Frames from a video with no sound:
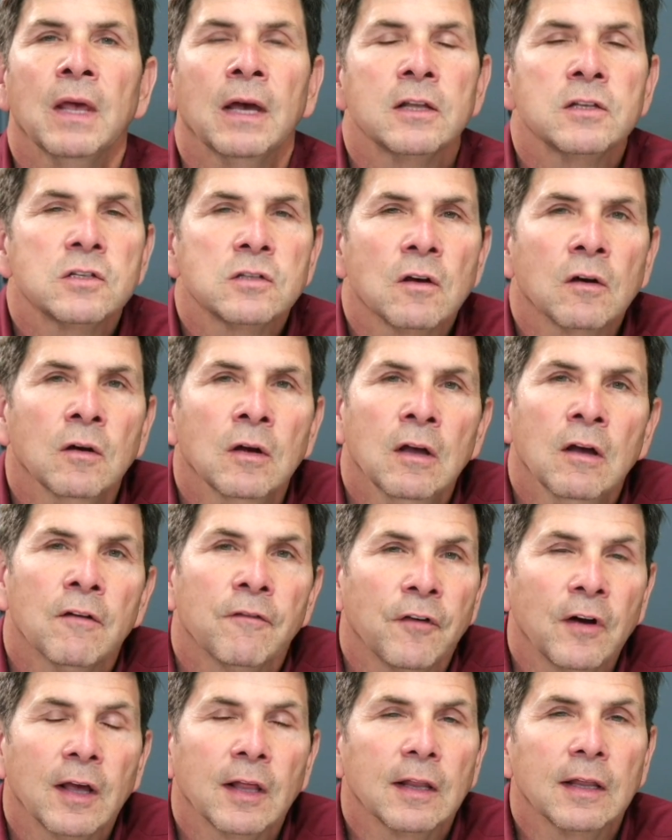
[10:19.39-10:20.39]
And so,
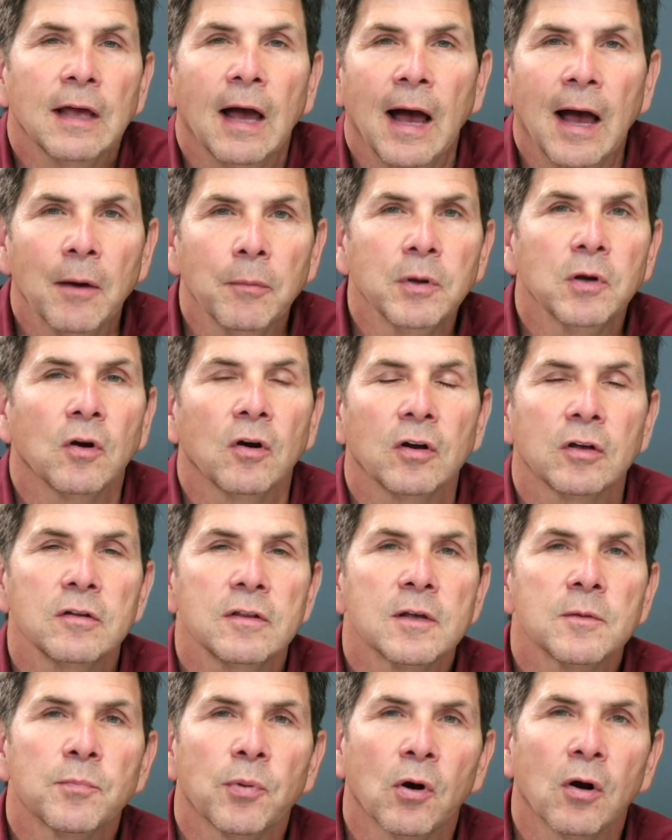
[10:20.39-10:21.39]
frankly, I would argue
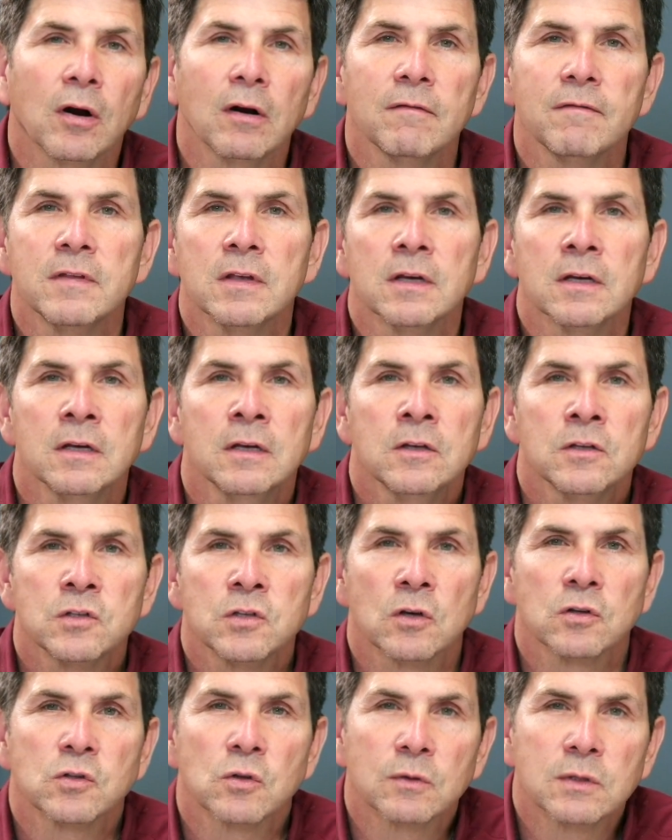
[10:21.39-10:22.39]
that part of the
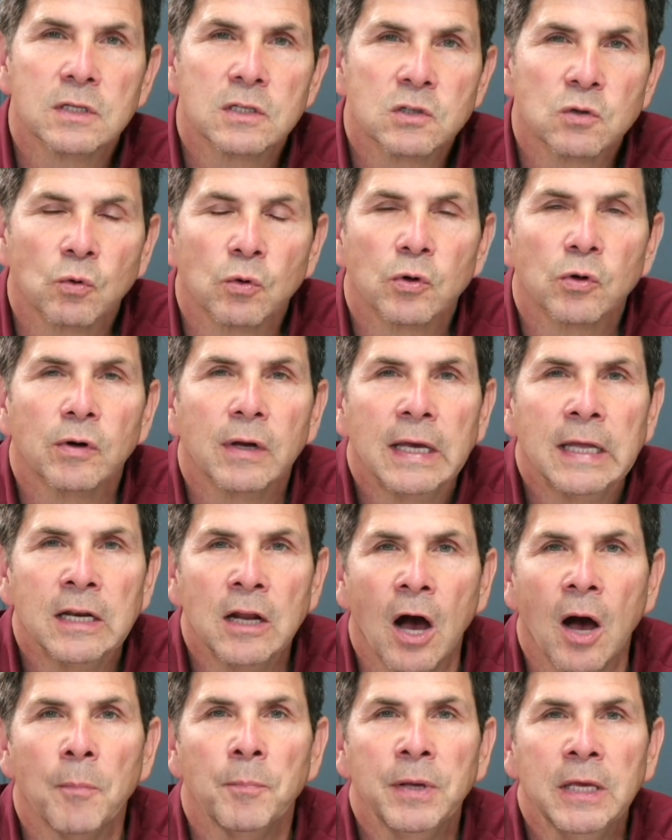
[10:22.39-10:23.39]
social disorder and
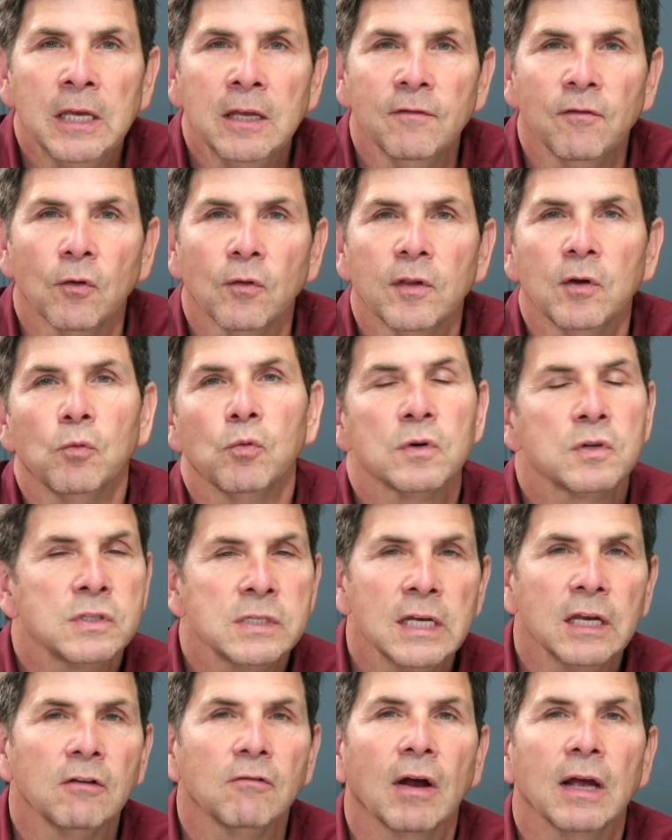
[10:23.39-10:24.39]
upheaval that we're
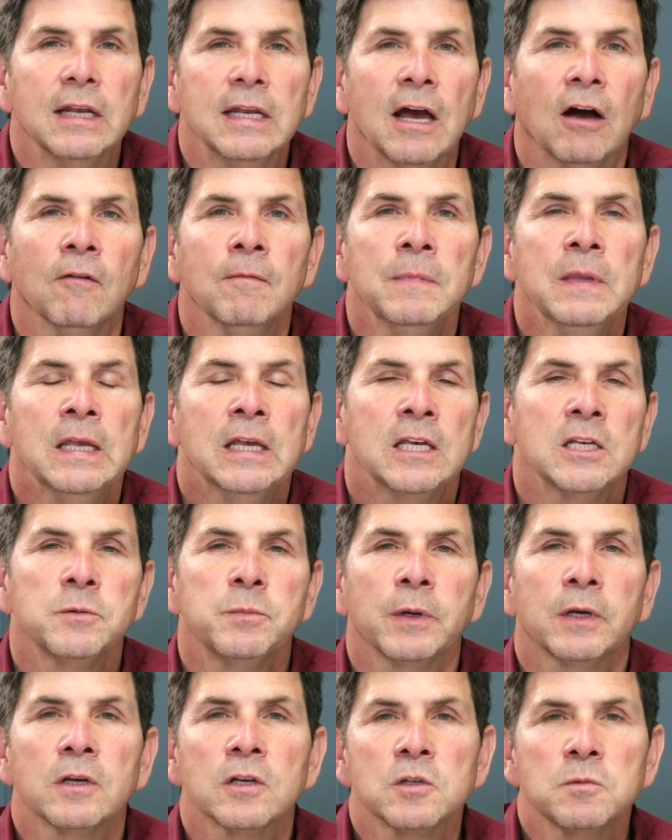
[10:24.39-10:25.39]
seeing right now is
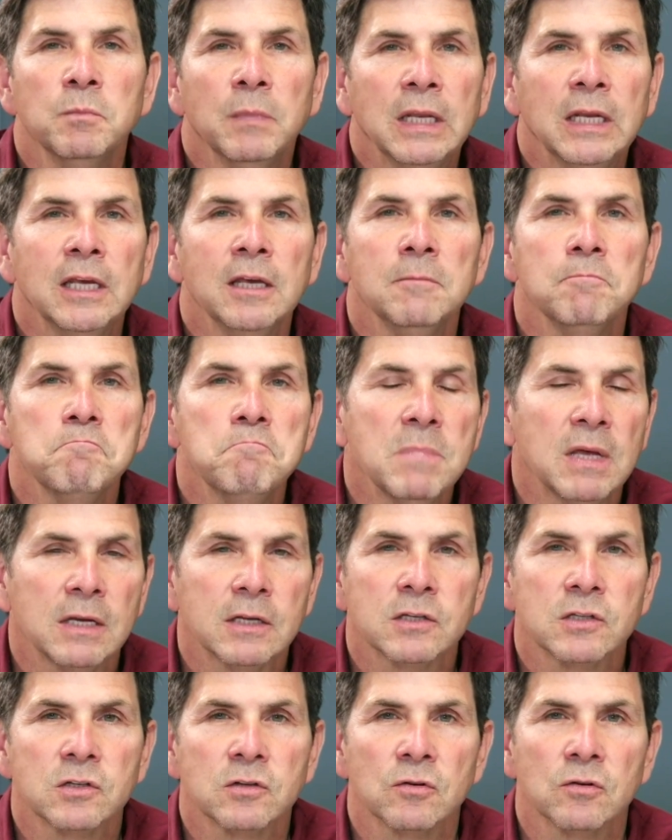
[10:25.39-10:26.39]
because many
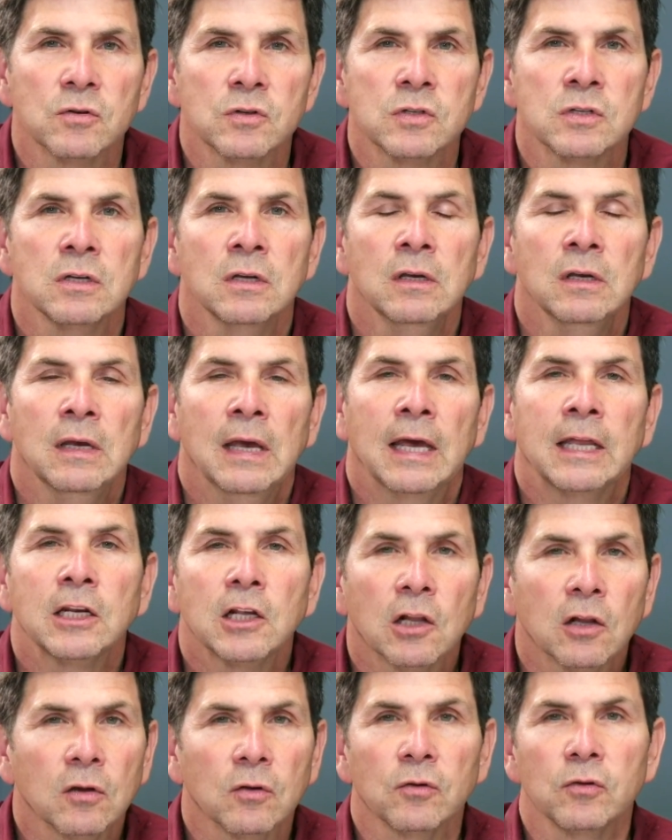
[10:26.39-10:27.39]
ministers
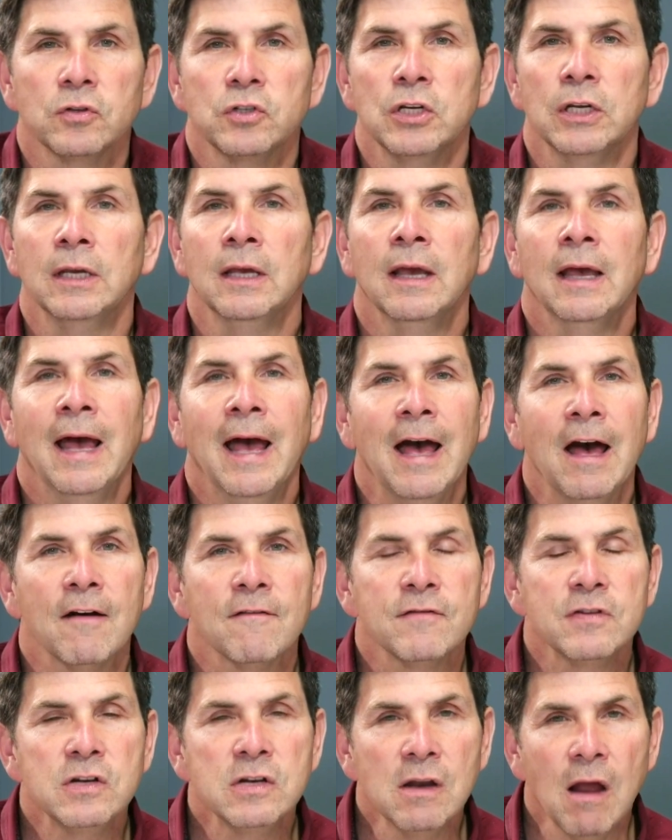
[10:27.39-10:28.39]
and clergy
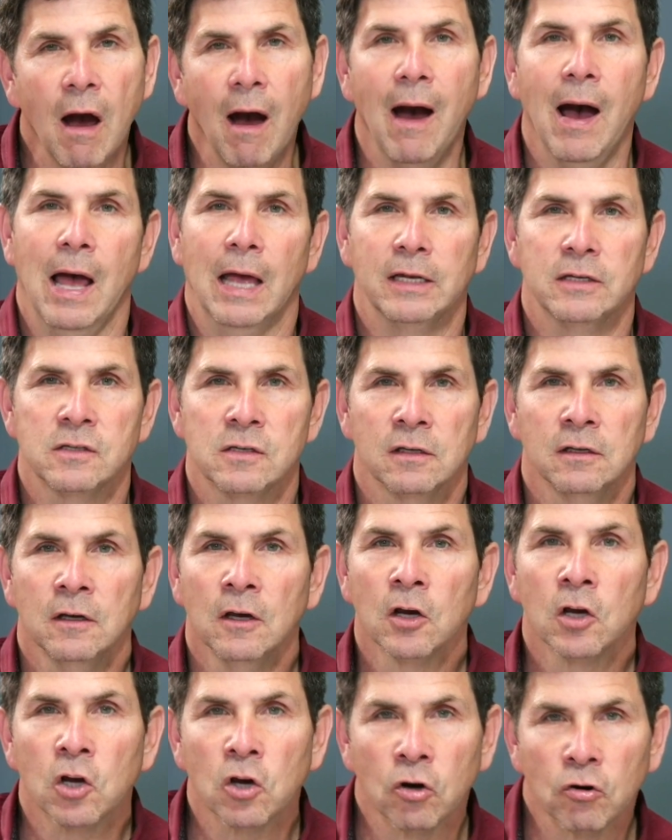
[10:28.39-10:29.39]
have not
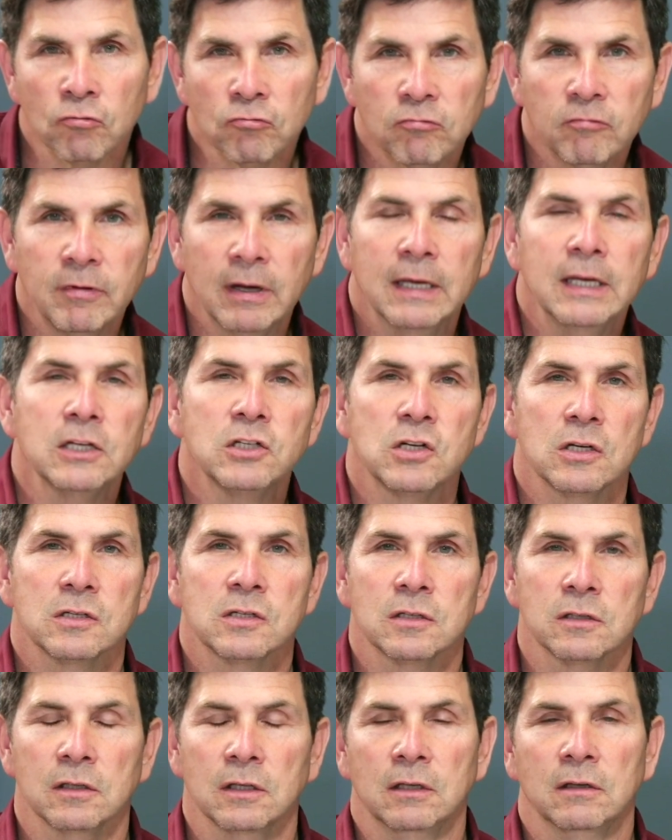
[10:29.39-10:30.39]

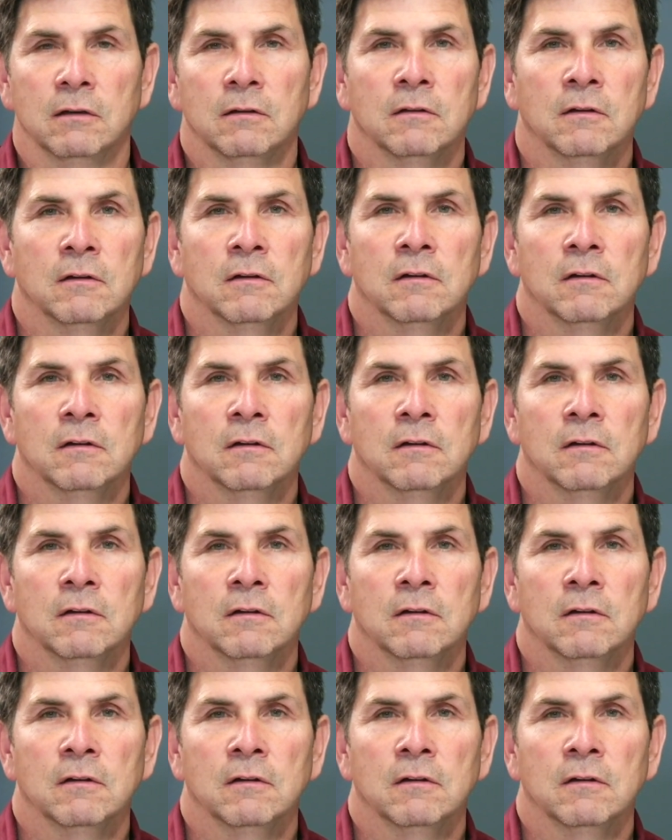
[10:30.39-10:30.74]
courageously